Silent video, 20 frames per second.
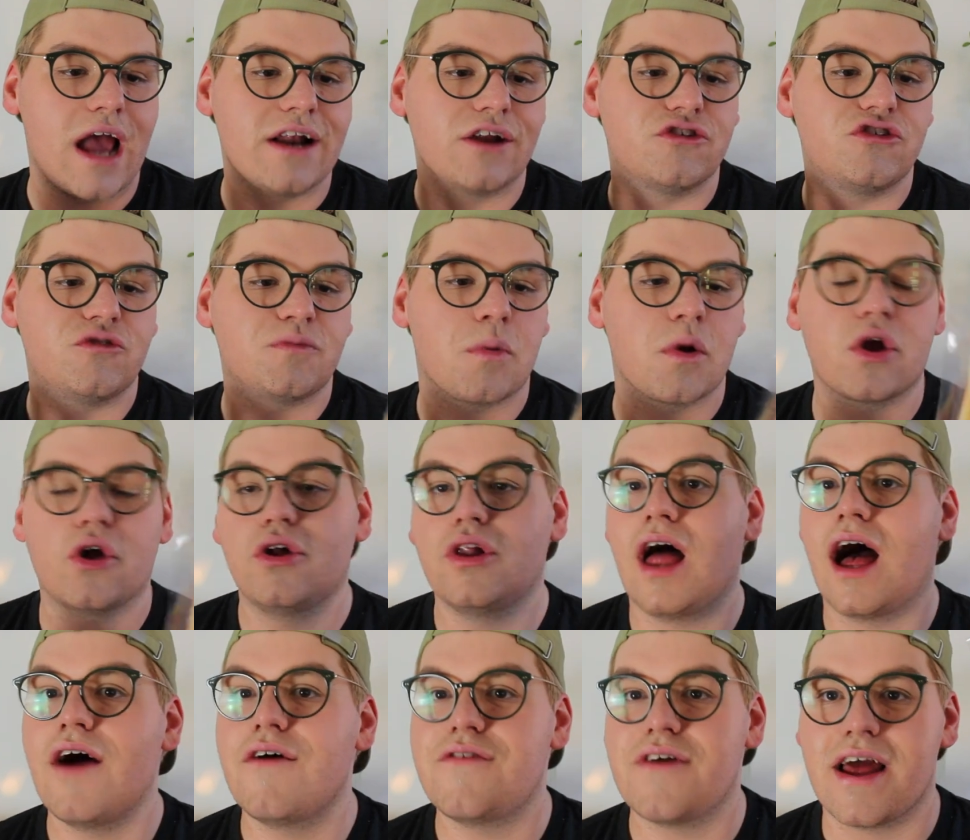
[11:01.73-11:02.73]
and a sprinkle
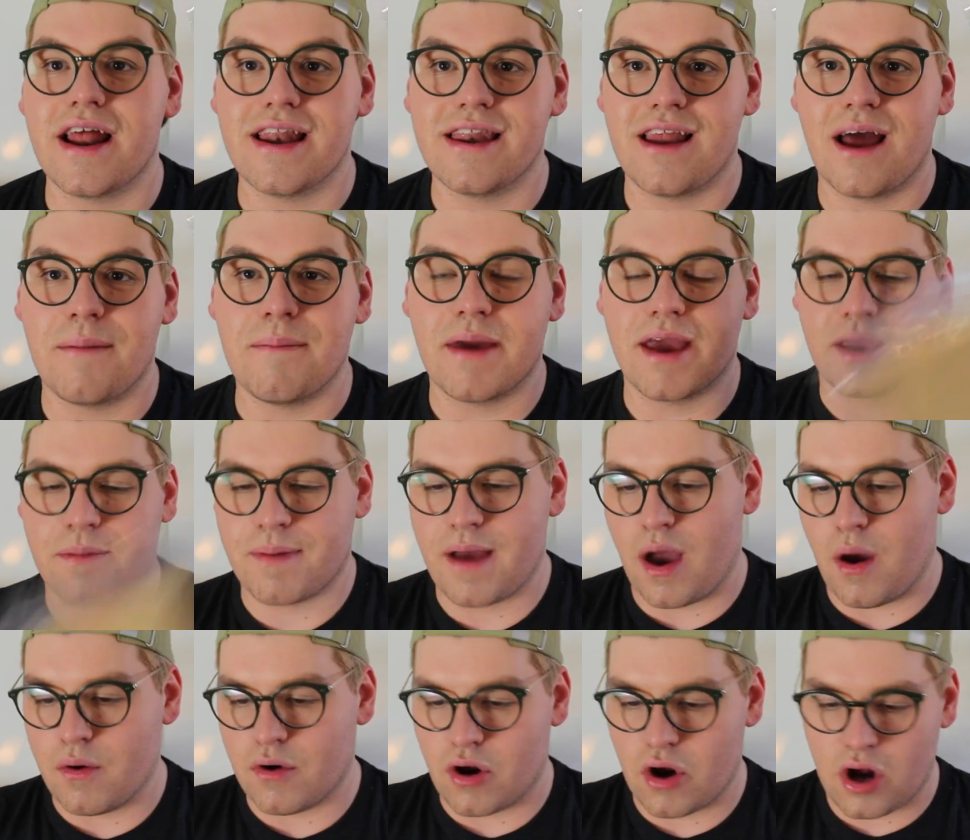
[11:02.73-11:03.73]
of nutmeg
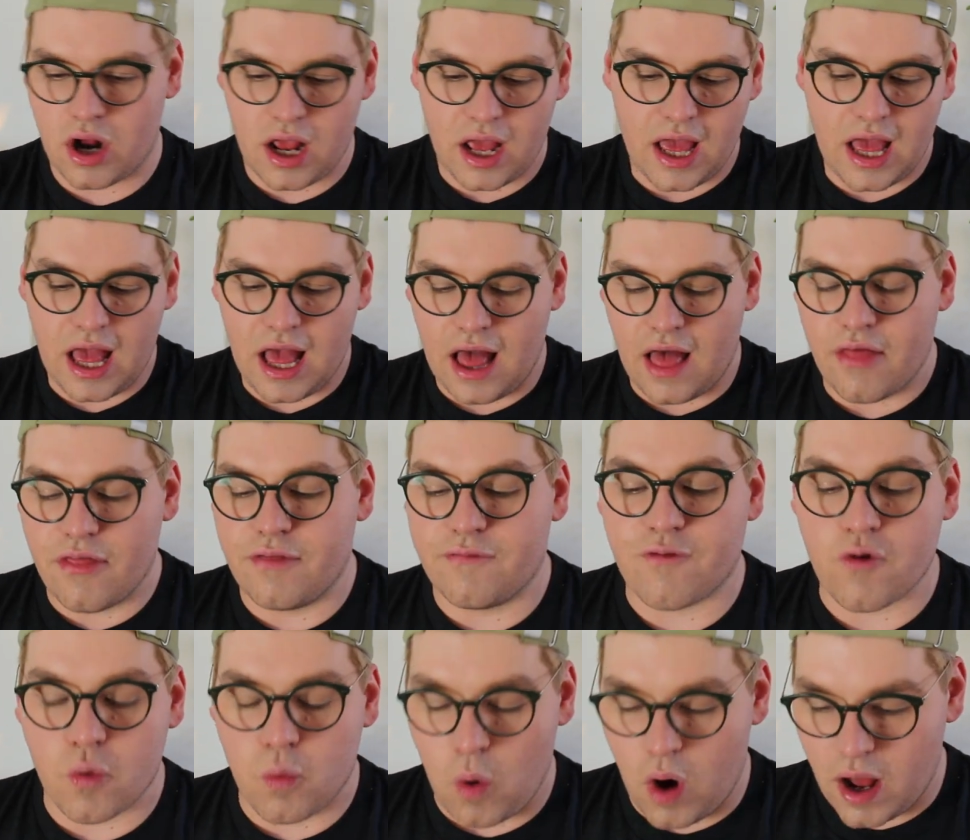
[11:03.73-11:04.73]
powder.
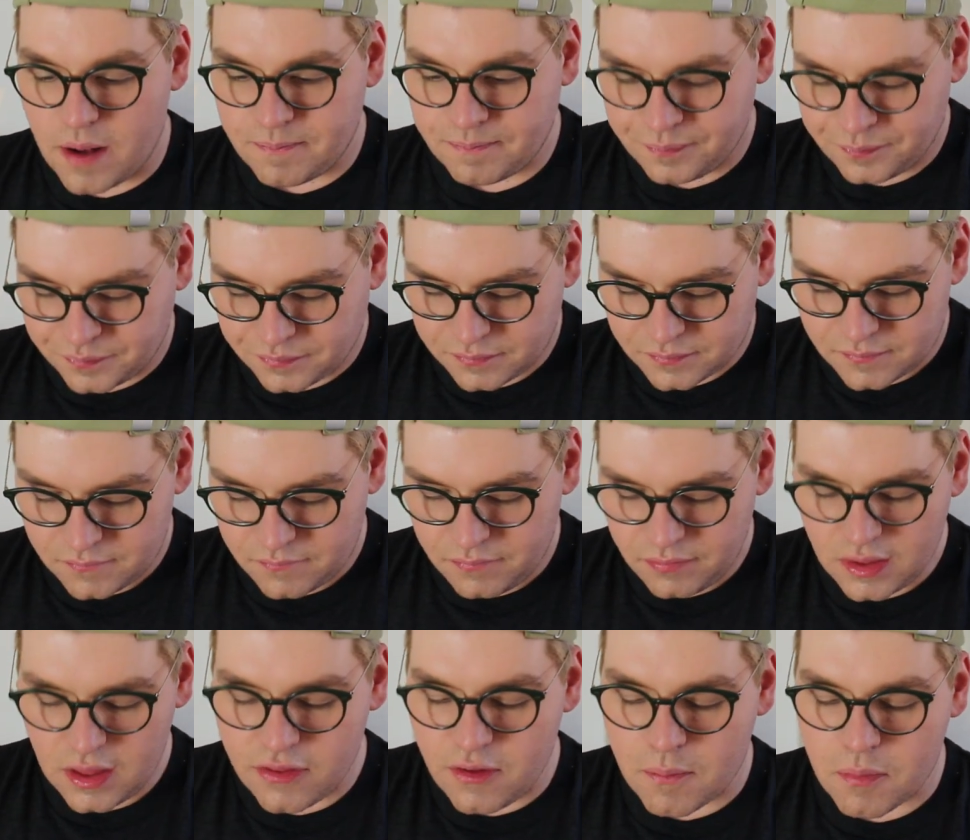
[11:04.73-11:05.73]
For one,
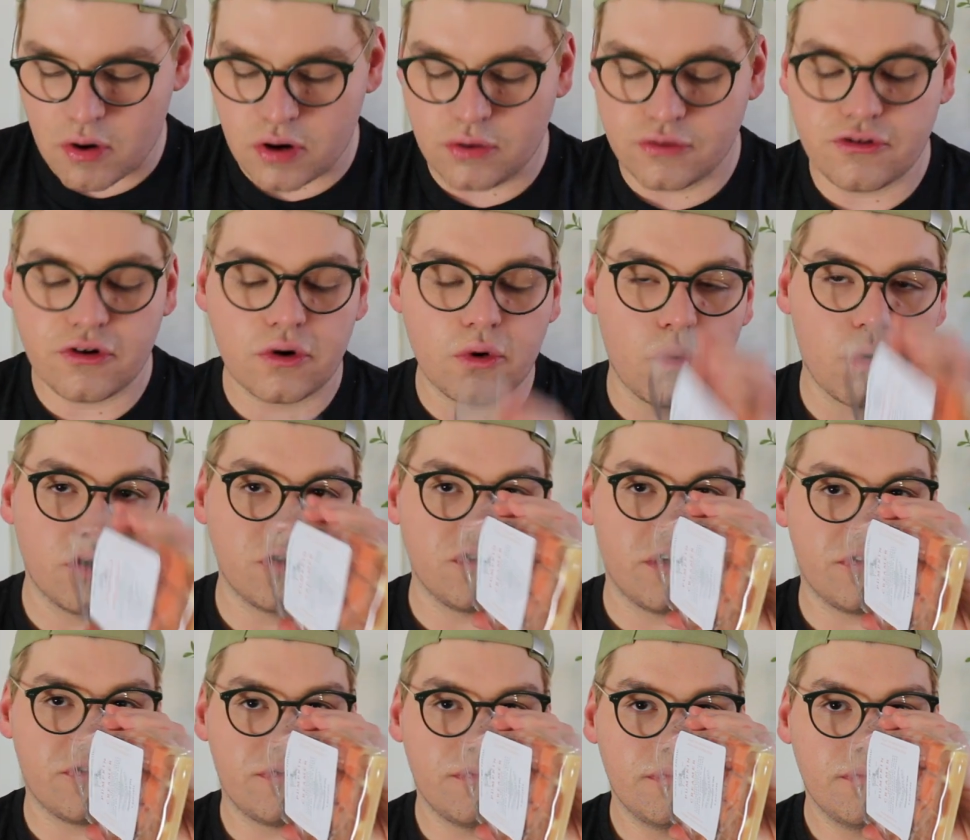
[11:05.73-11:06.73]
the brittles are
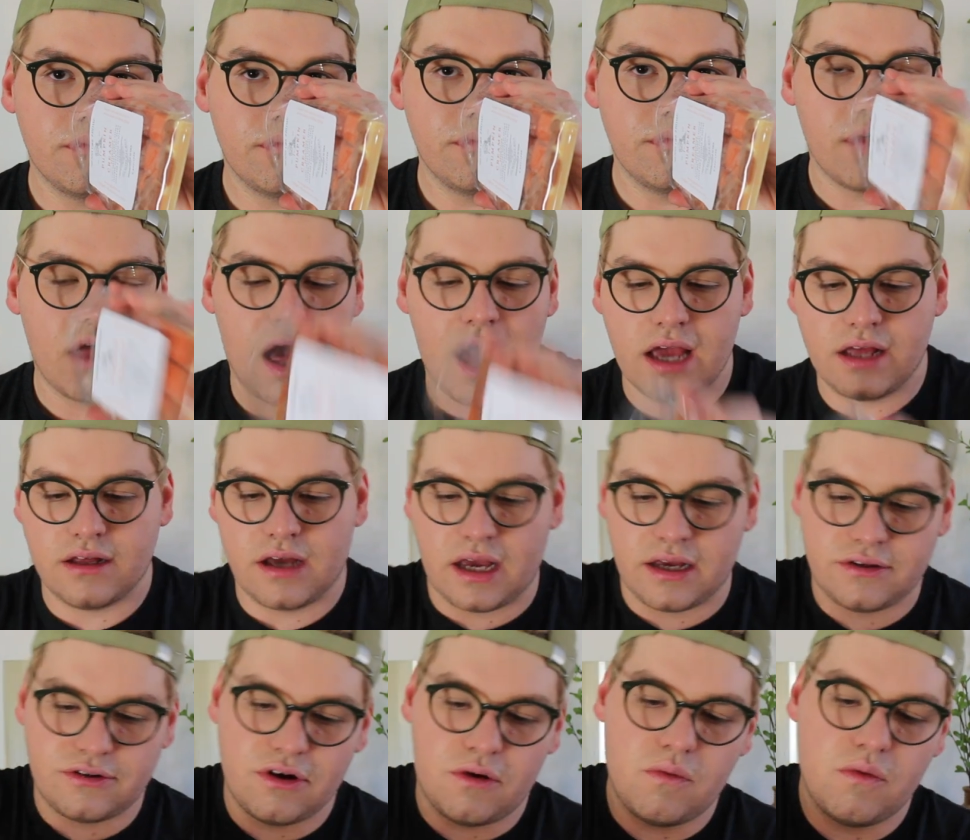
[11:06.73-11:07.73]
gorgeous. I
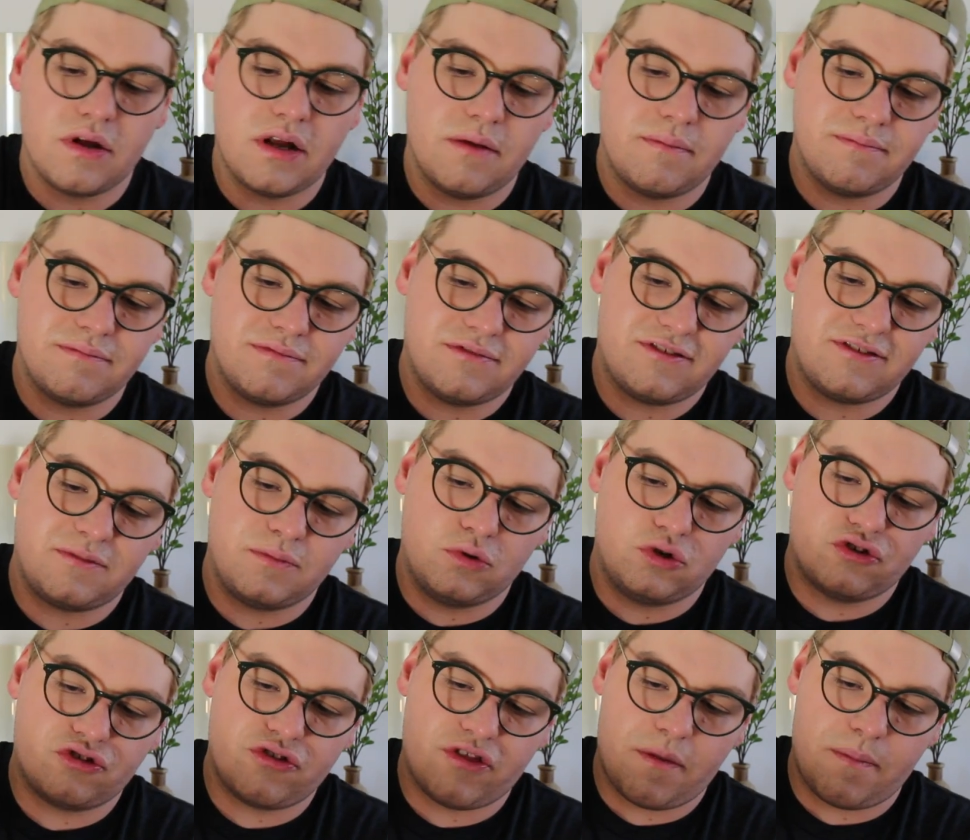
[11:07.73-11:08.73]
don't want to
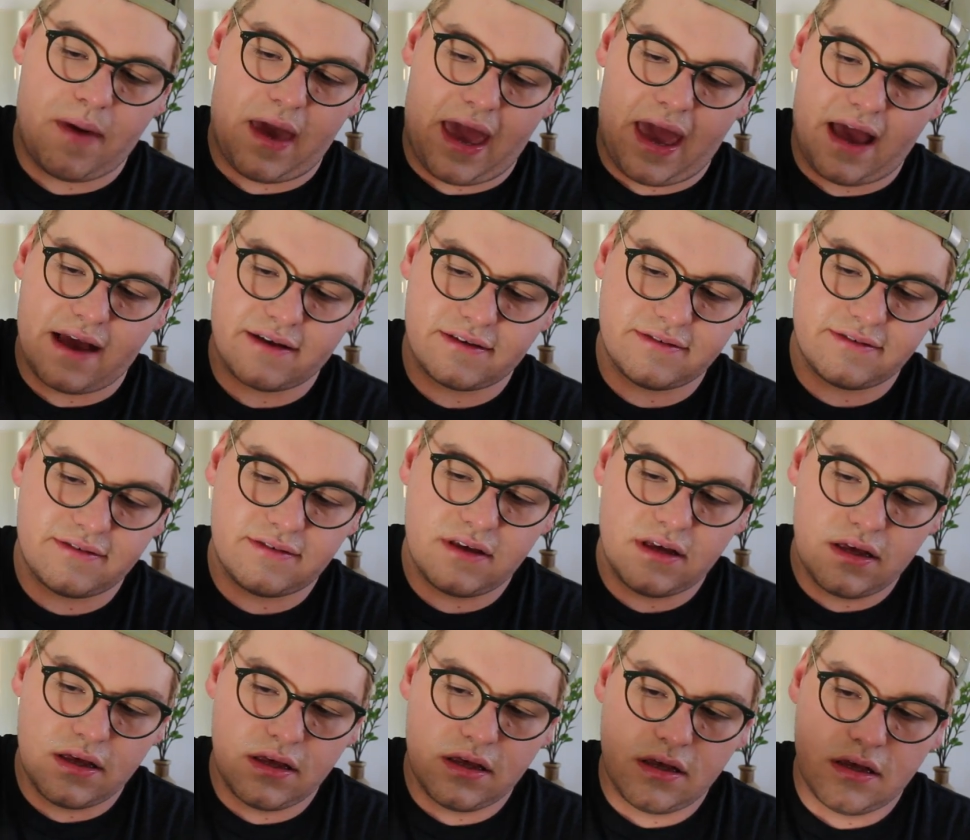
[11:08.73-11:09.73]
smush the bags,
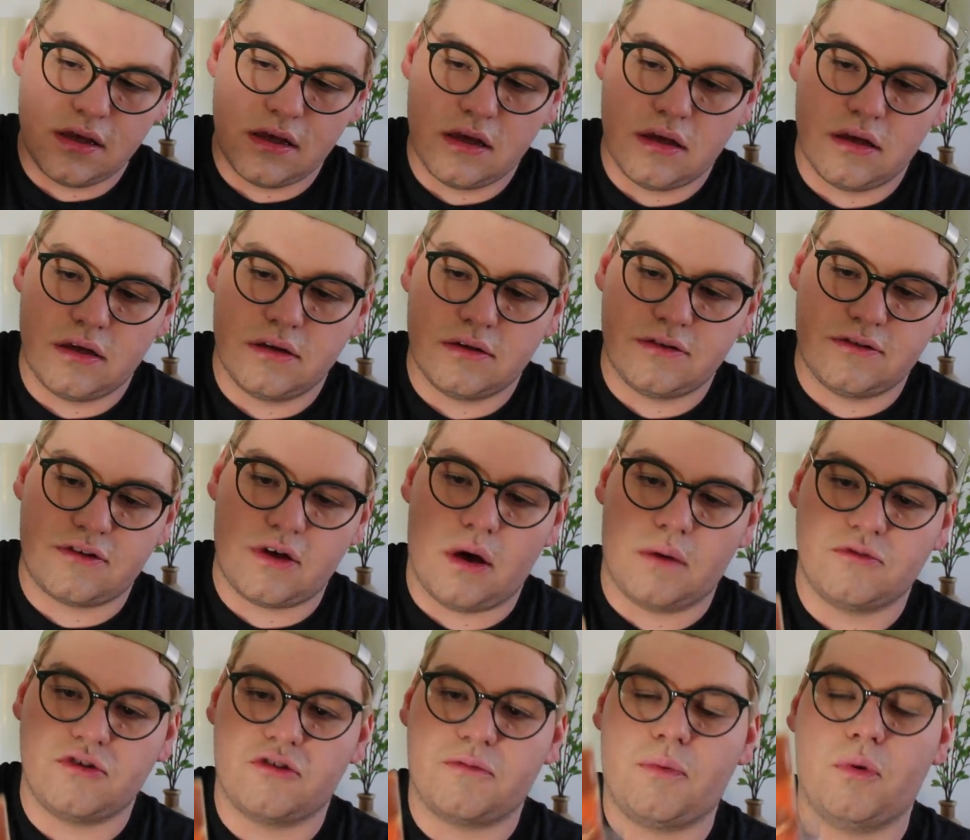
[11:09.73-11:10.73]
so
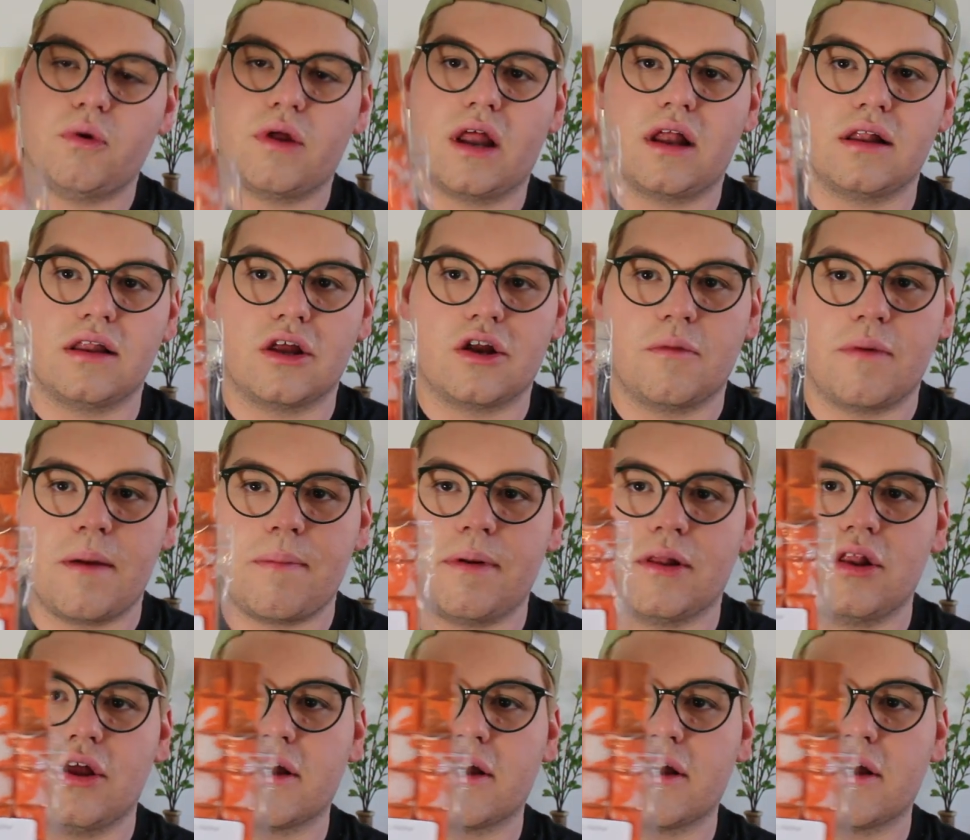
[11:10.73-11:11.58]
I'll just pull it out a little bit, but